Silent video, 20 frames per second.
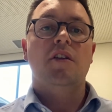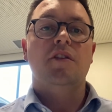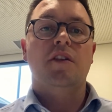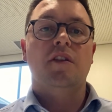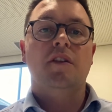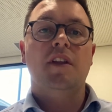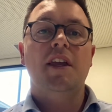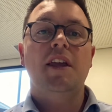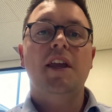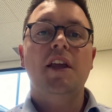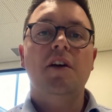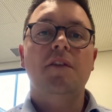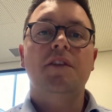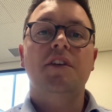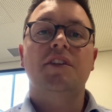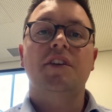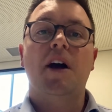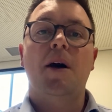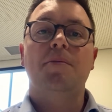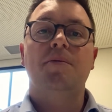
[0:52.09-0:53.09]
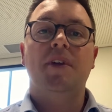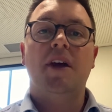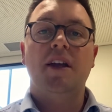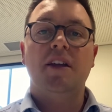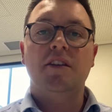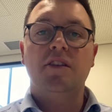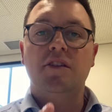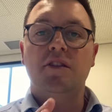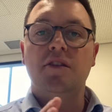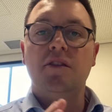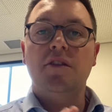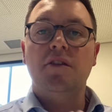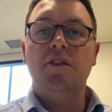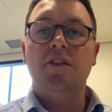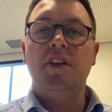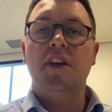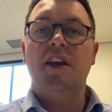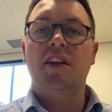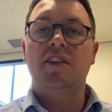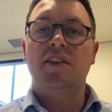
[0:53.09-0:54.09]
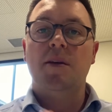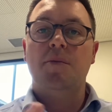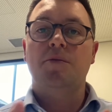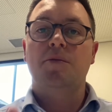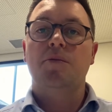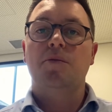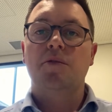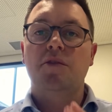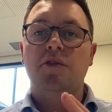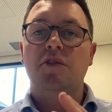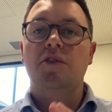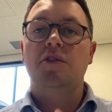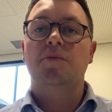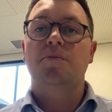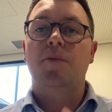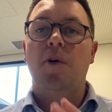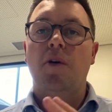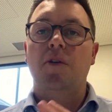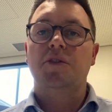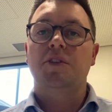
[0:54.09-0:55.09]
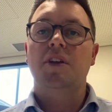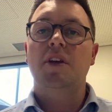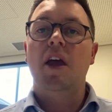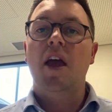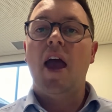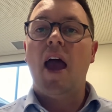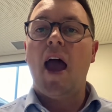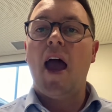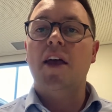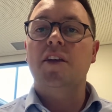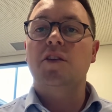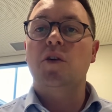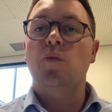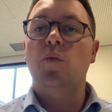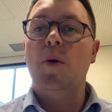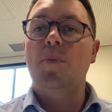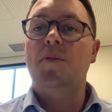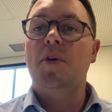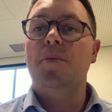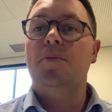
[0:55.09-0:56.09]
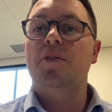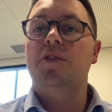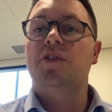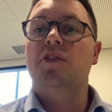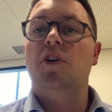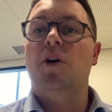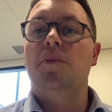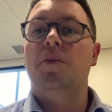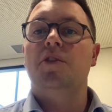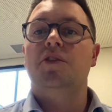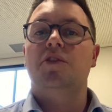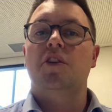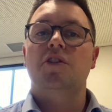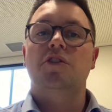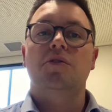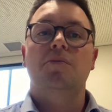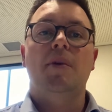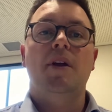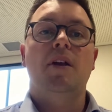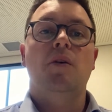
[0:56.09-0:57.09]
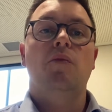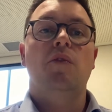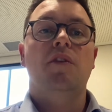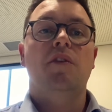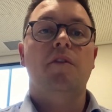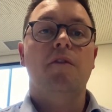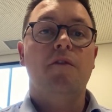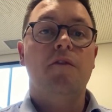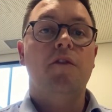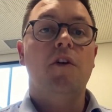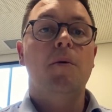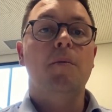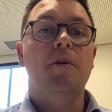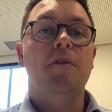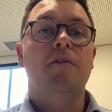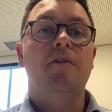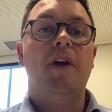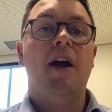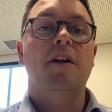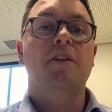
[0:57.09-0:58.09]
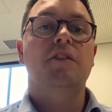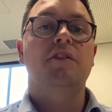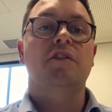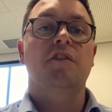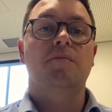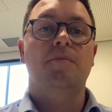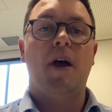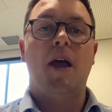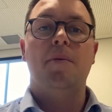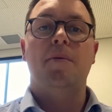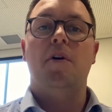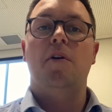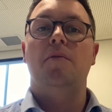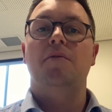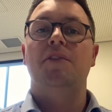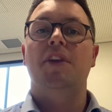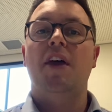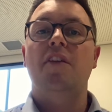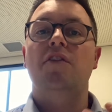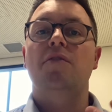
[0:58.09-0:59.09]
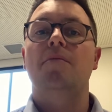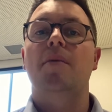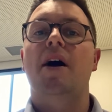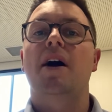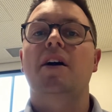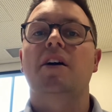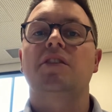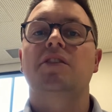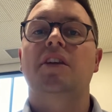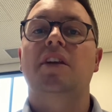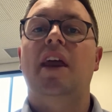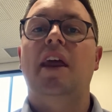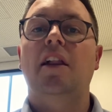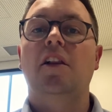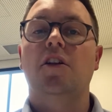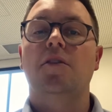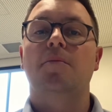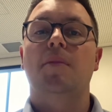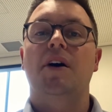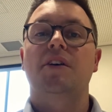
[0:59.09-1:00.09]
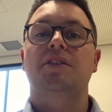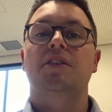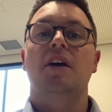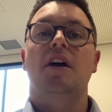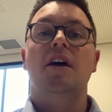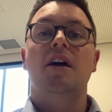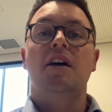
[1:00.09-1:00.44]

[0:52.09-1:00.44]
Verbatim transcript: The leaking of this update to the acceptable use policy has whipped up a storm on social media with former founders of PayPal, David Marcus and Elon Musk,